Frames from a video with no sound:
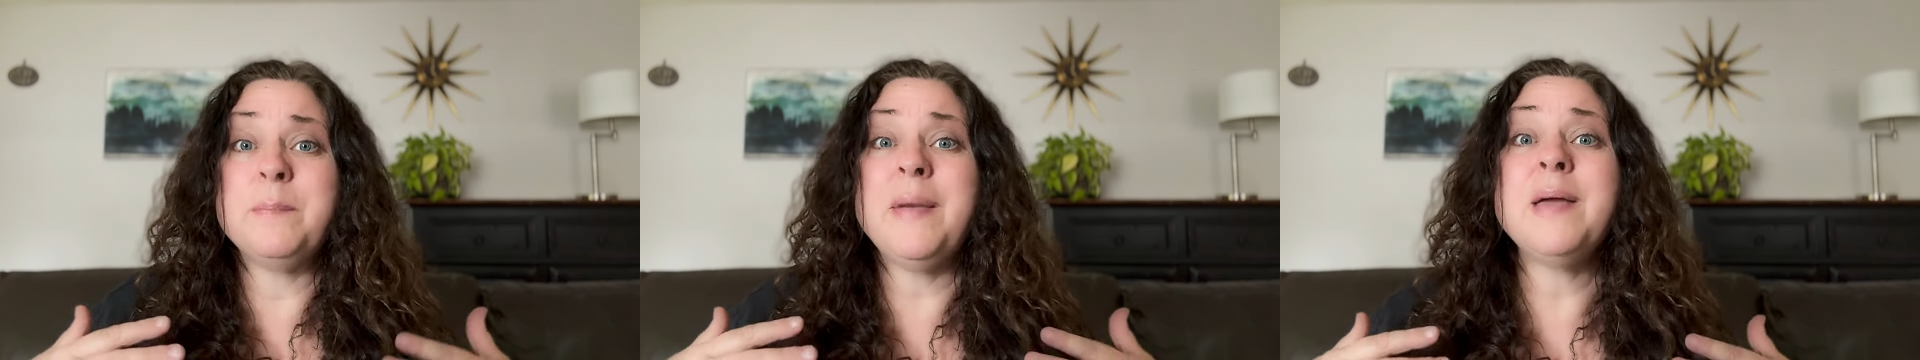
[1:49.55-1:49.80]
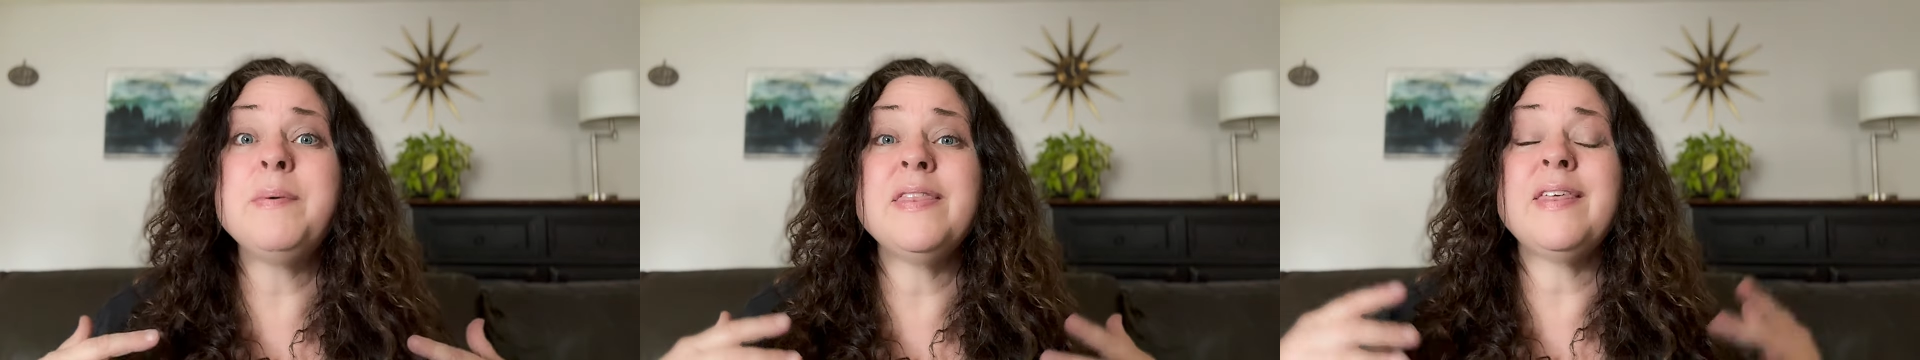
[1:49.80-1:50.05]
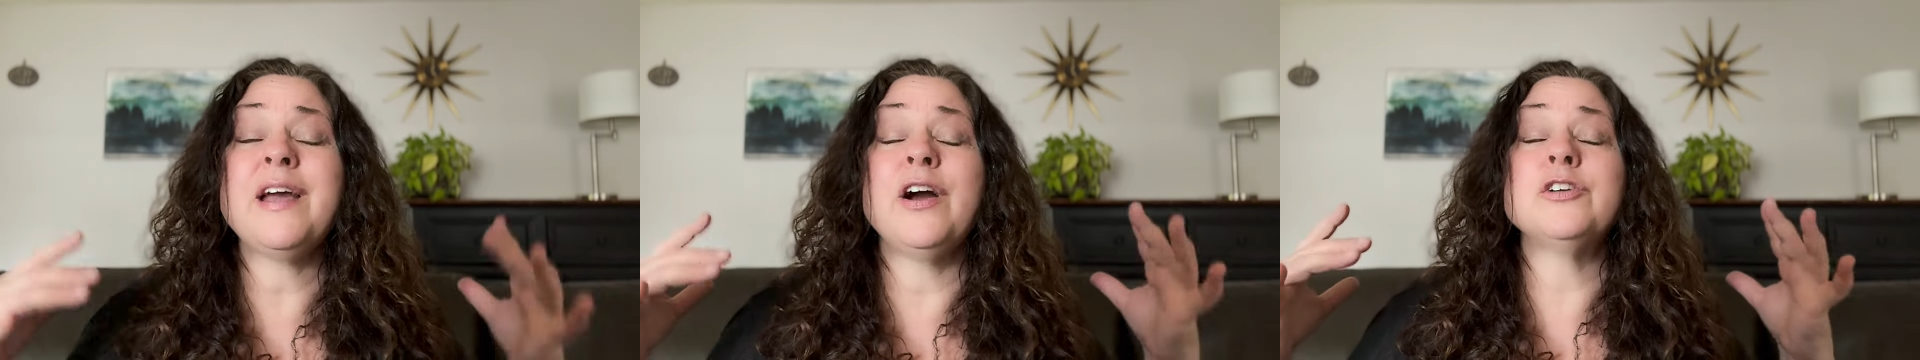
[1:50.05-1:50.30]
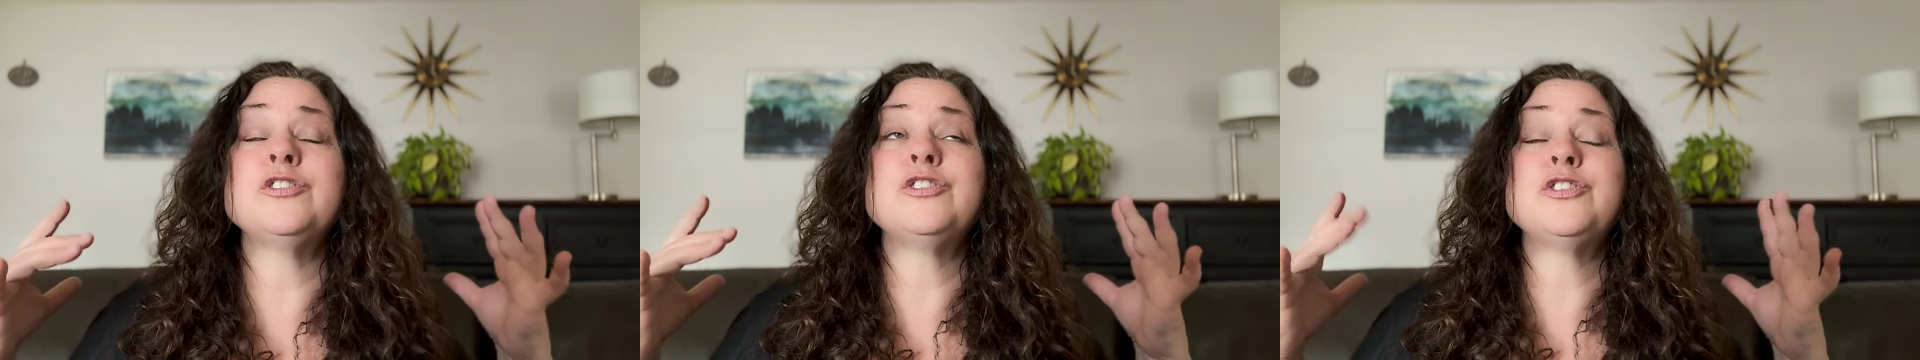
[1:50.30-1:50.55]
Maybe they
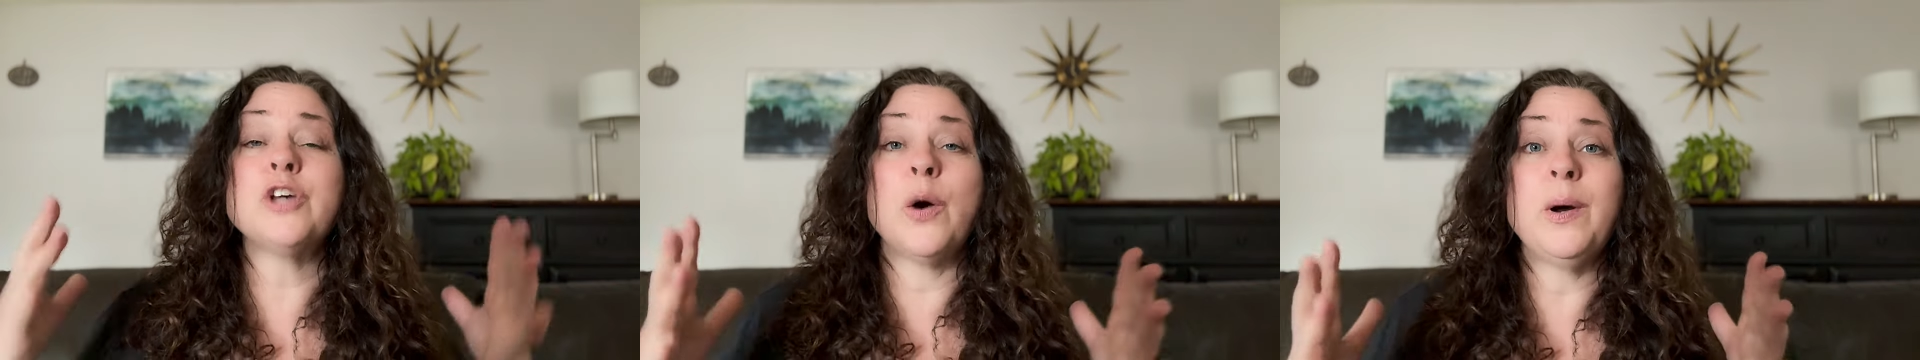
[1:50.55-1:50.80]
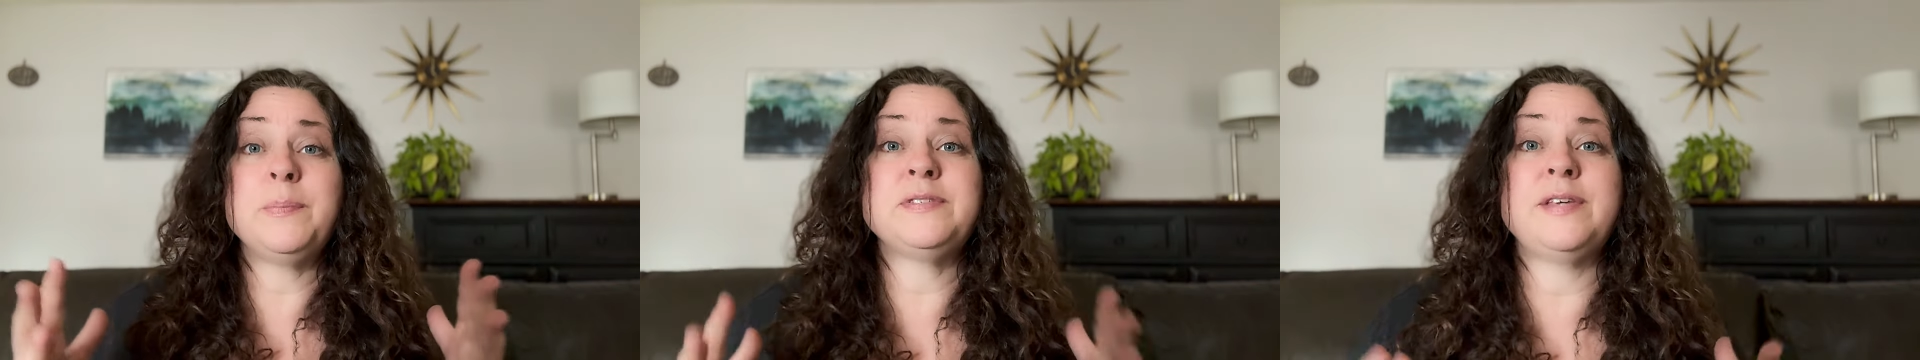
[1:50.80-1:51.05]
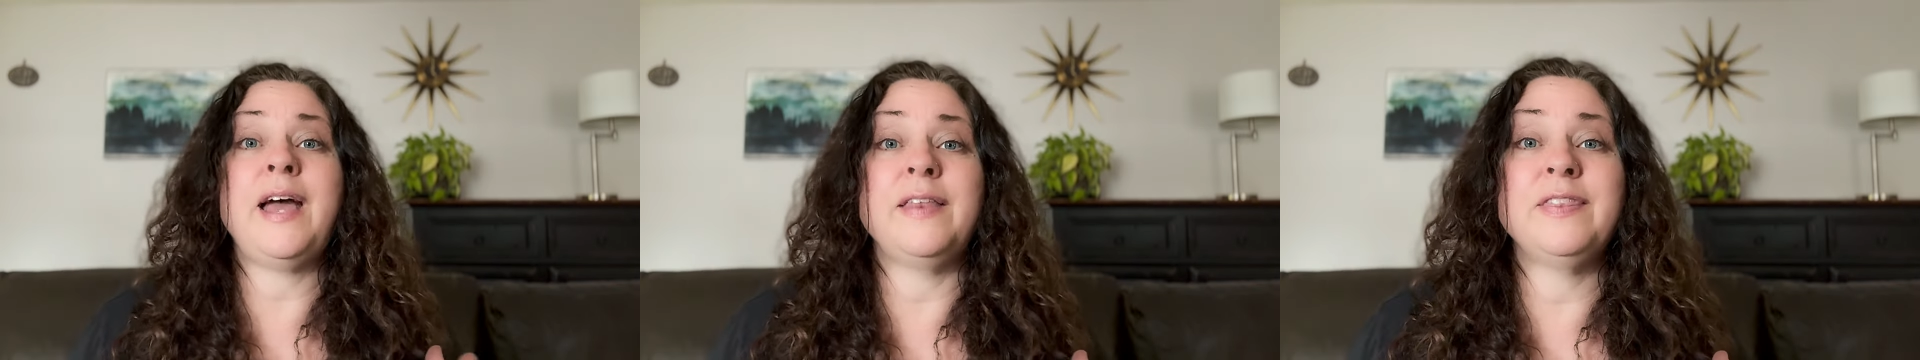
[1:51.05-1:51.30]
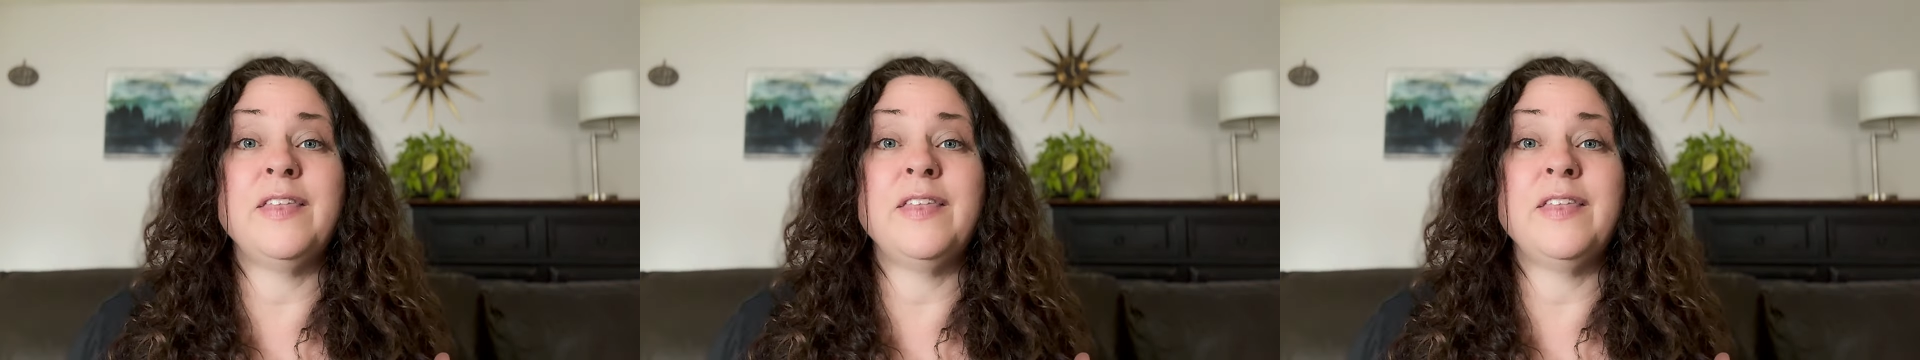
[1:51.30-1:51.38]
are so upset